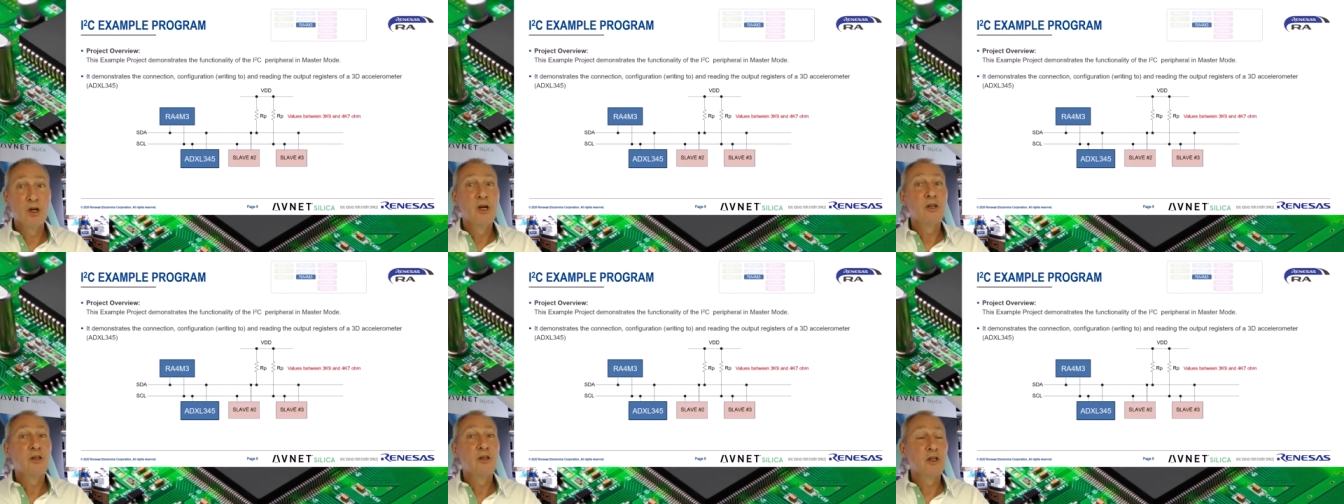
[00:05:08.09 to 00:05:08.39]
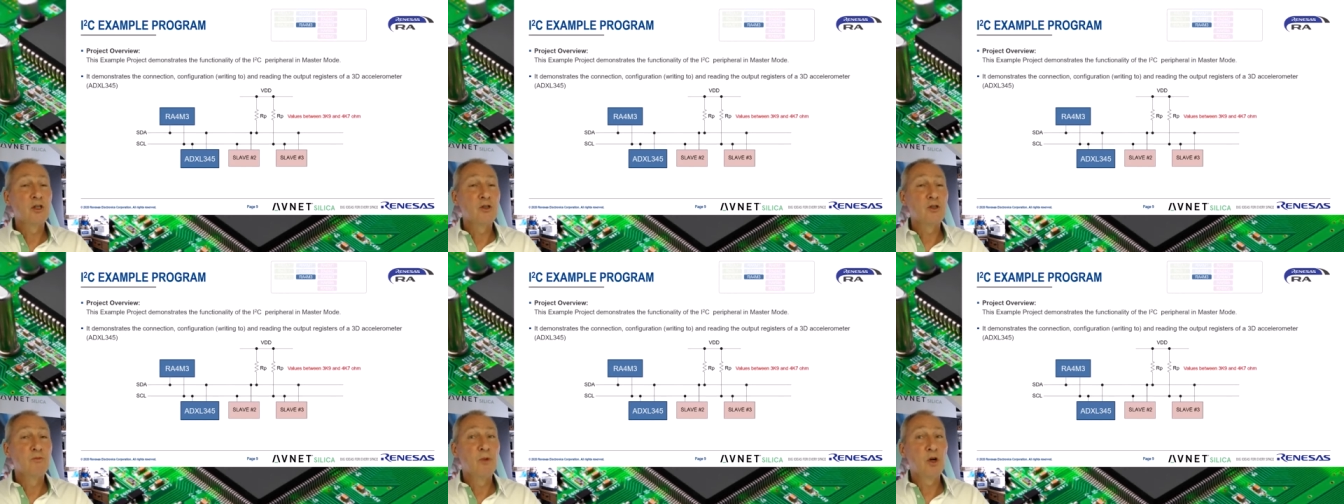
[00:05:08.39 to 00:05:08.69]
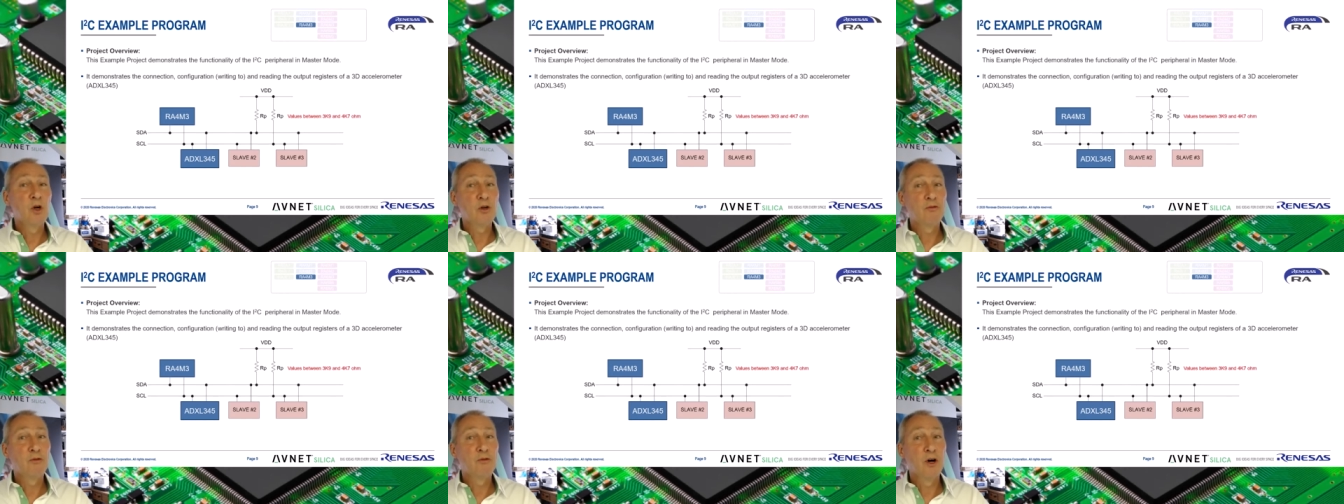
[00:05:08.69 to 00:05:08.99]
that is
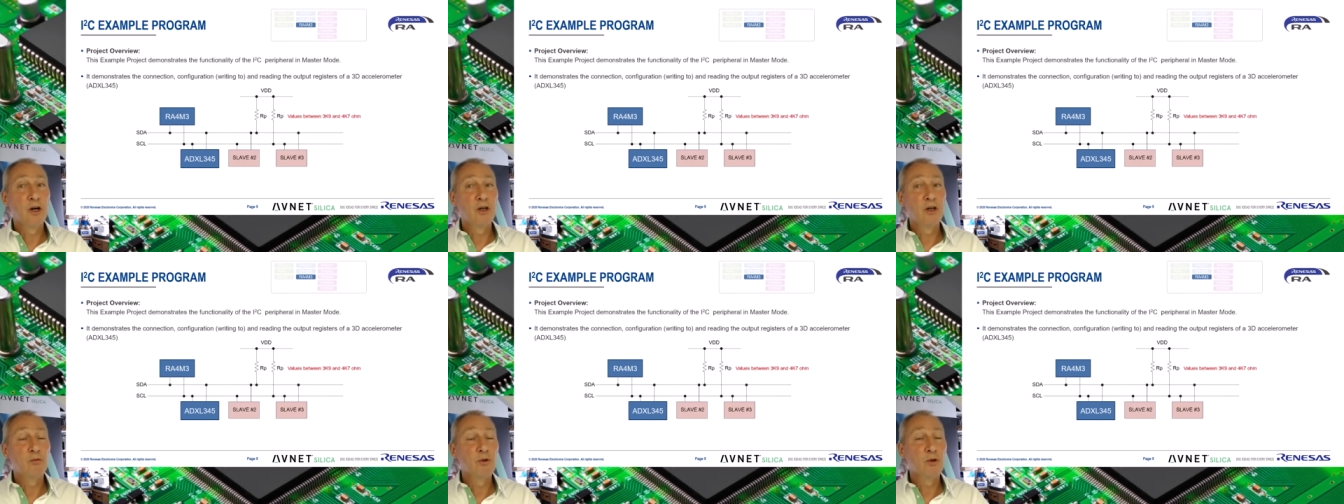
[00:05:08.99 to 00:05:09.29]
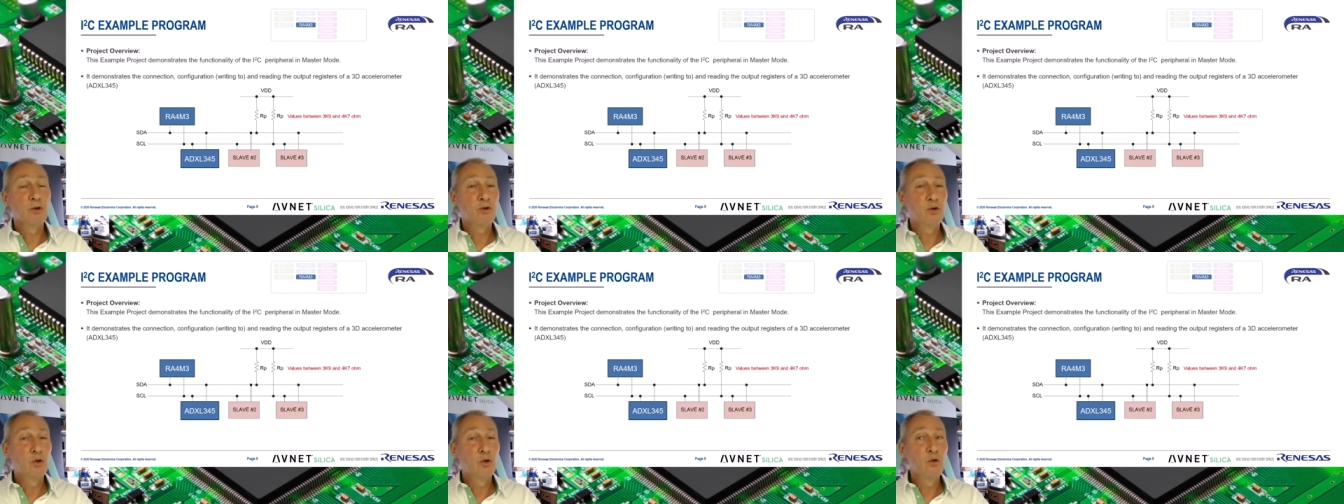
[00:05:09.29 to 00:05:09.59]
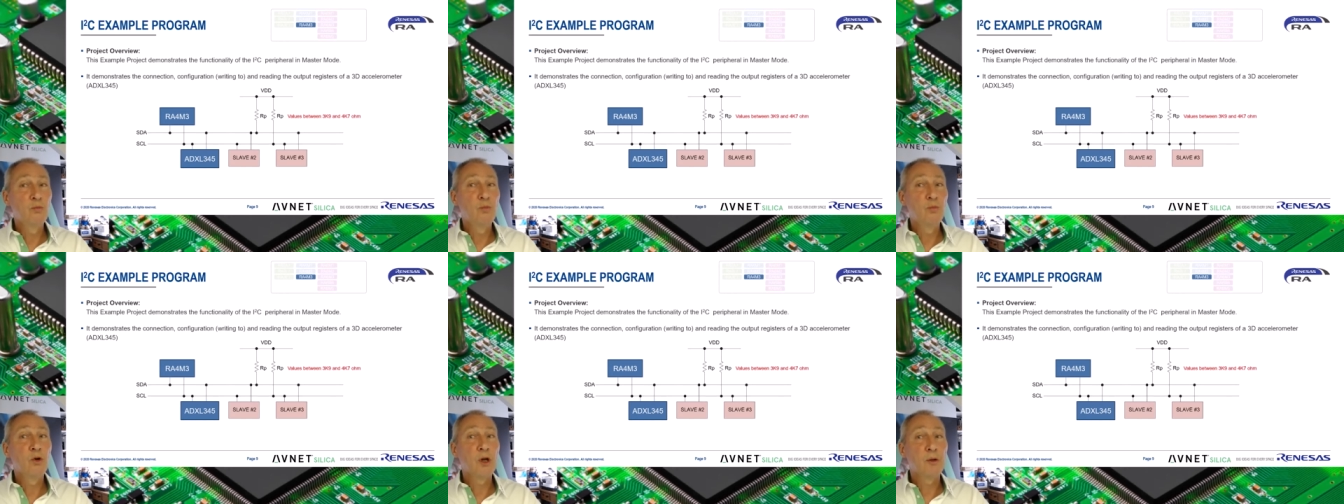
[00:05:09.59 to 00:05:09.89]
modified with two
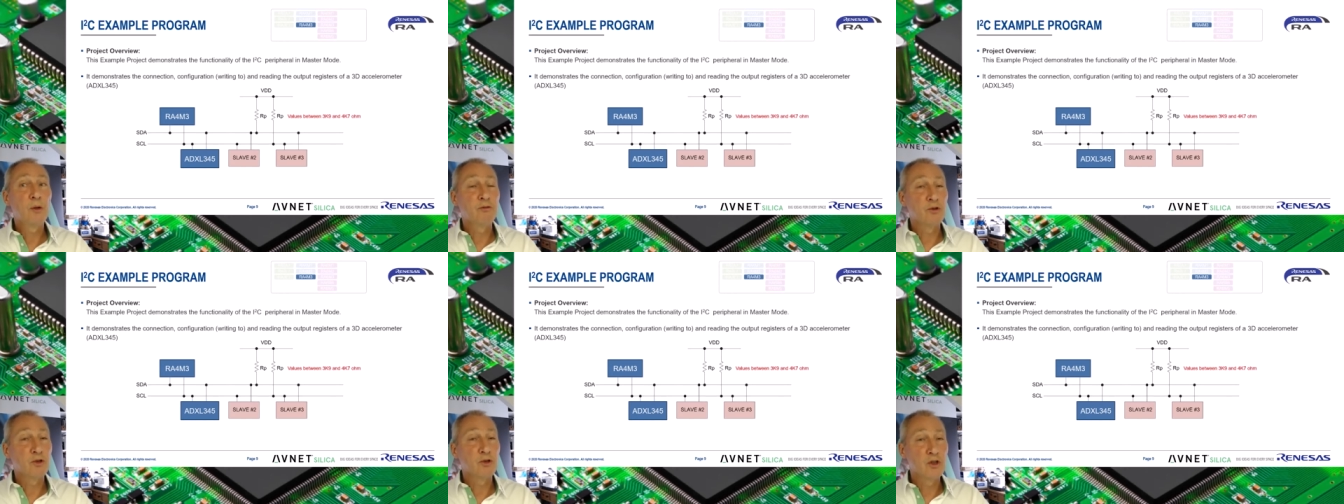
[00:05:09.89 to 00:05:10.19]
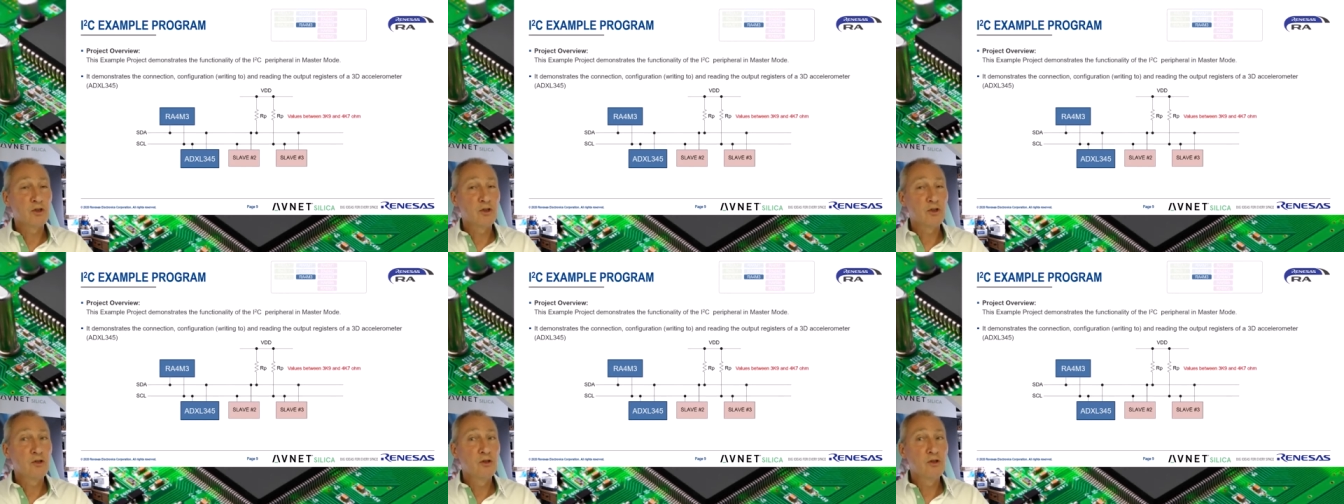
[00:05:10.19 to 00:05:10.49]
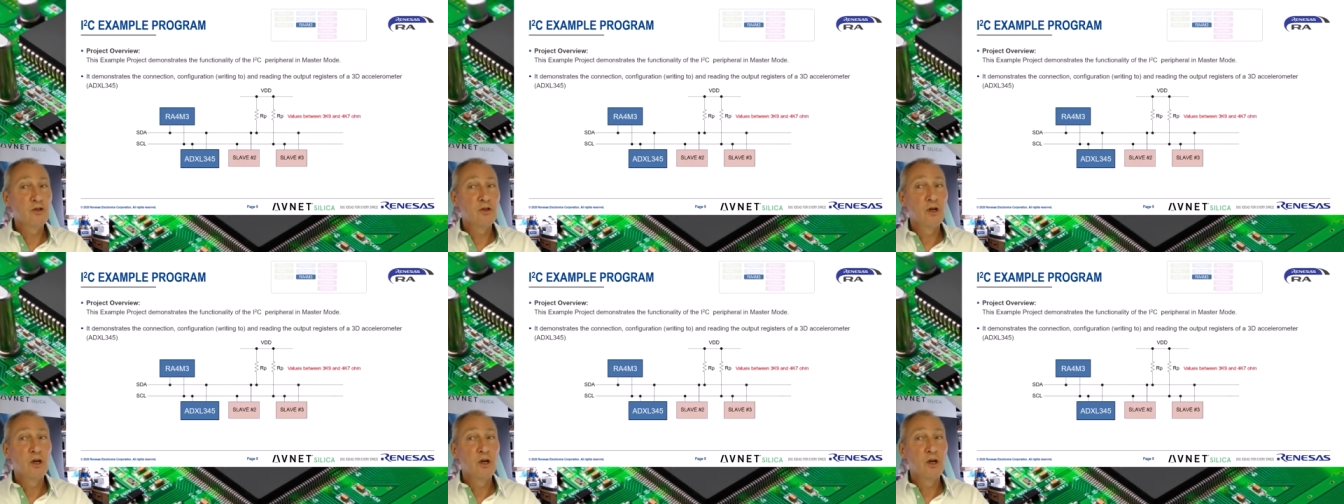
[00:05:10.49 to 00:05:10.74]
pull-up resistors